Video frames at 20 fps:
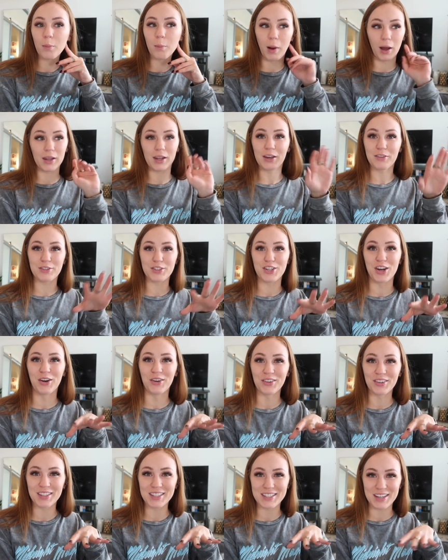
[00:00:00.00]
My life is
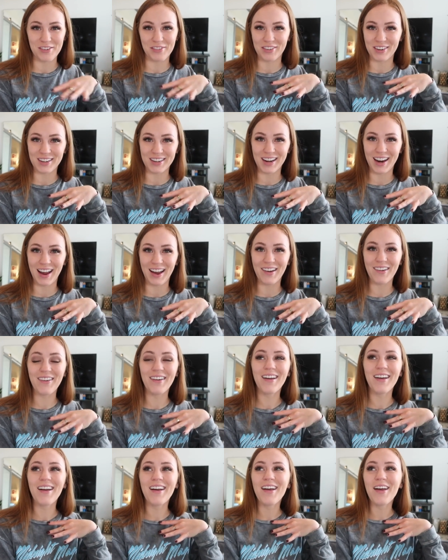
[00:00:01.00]
totally different
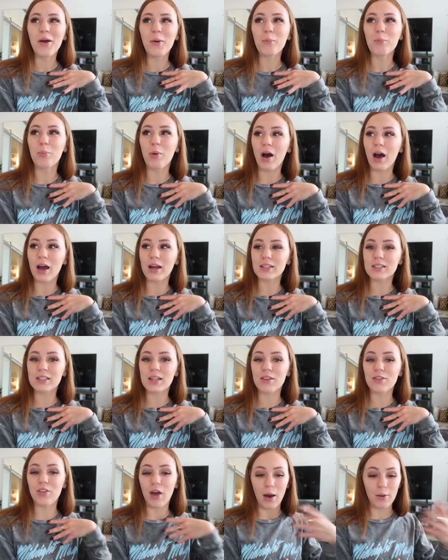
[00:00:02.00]
now, but
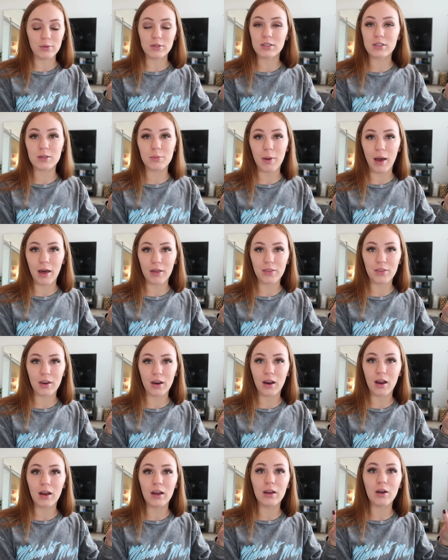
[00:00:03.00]
that was the path that
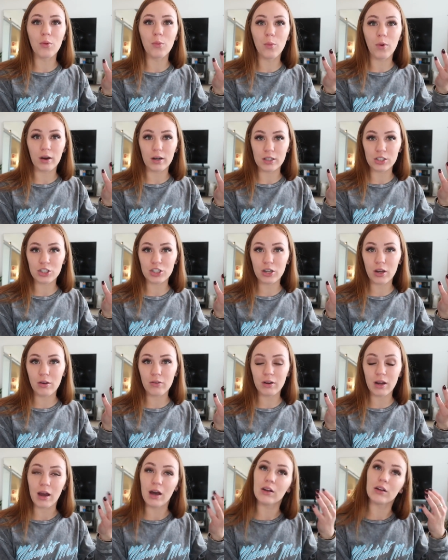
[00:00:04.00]
I wanted to go
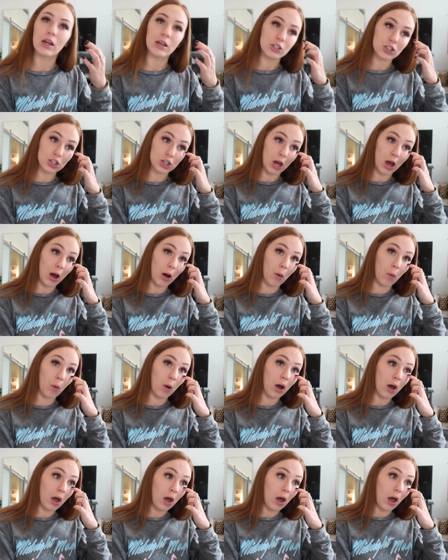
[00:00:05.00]
down.
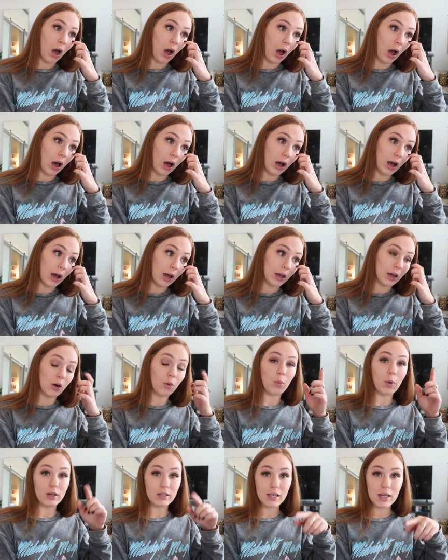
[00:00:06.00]
So I
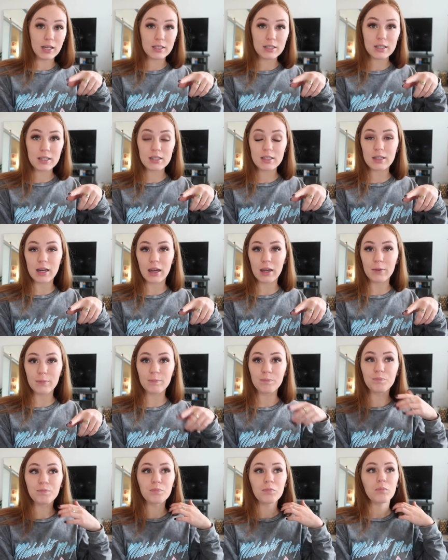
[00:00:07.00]
went to NC
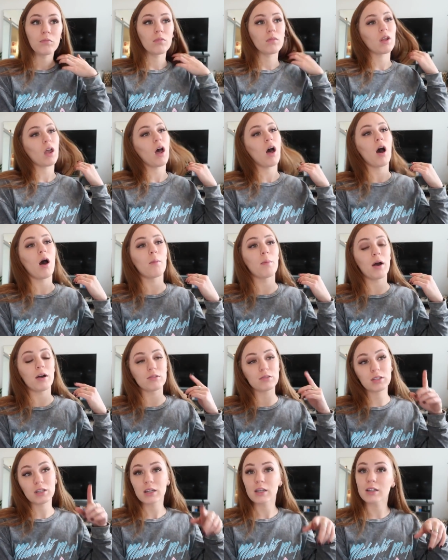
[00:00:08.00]
State. I
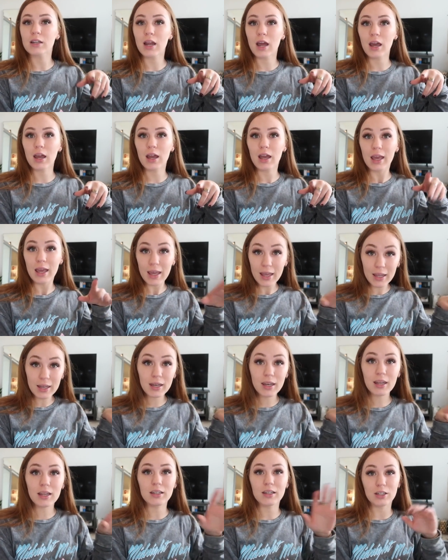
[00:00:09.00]
was
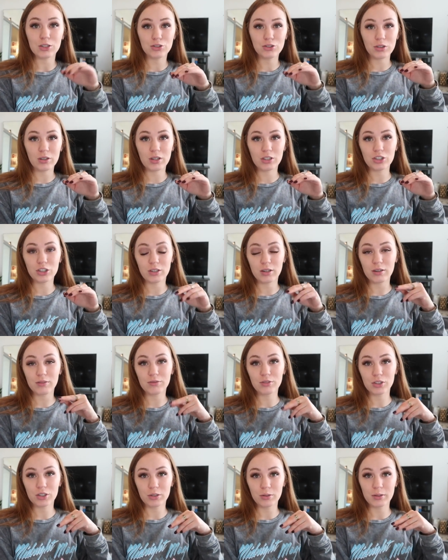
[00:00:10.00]
in industrial engineering
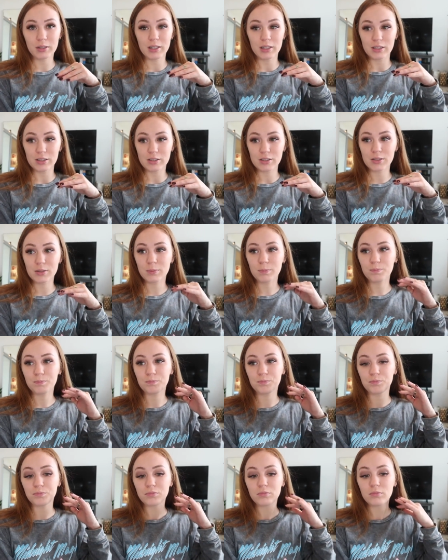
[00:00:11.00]
for 2 years.
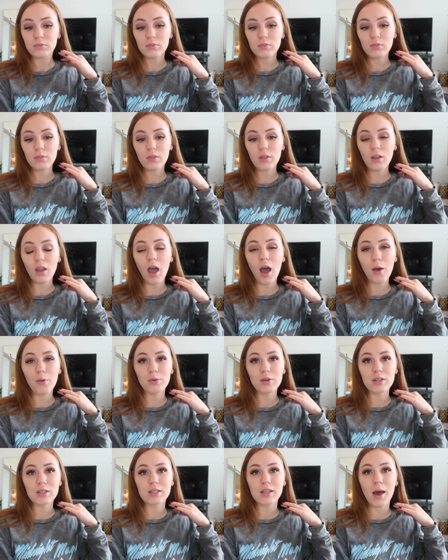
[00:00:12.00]
I
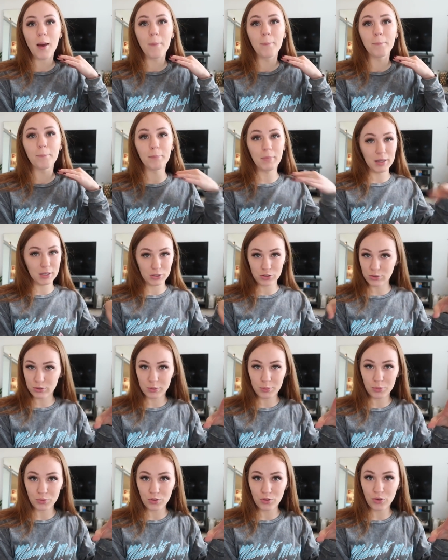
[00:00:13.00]
was
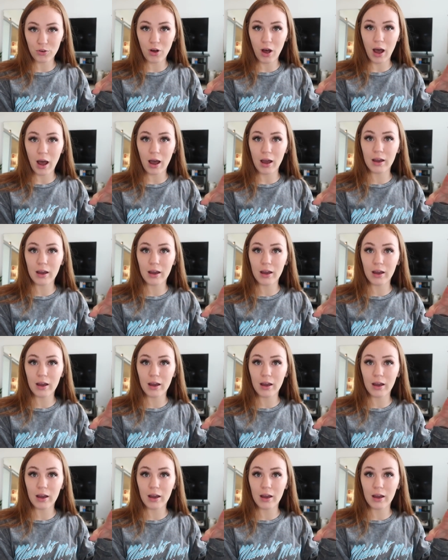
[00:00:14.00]
miserable.